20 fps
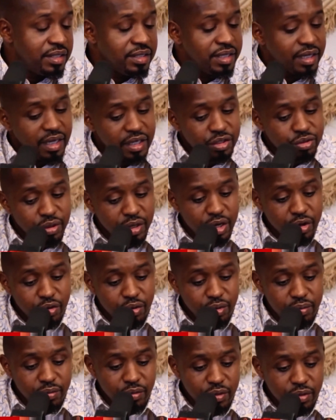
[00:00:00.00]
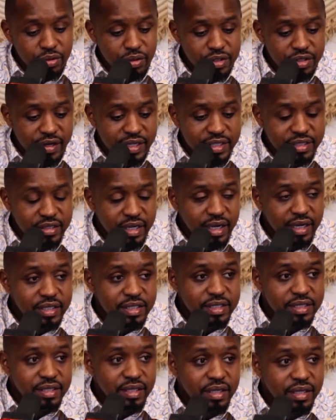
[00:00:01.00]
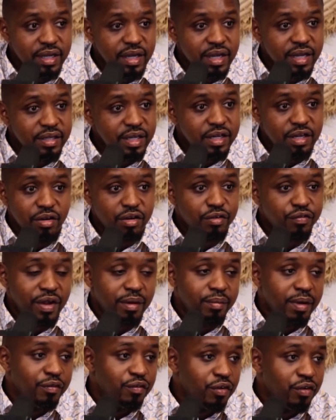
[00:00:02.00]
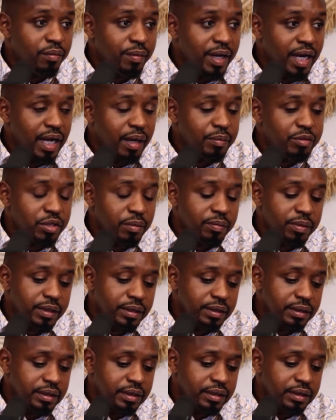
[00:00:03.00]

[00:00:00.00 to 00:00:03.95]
taken to her room, which was ransacked. They did not find my phone or my laptop.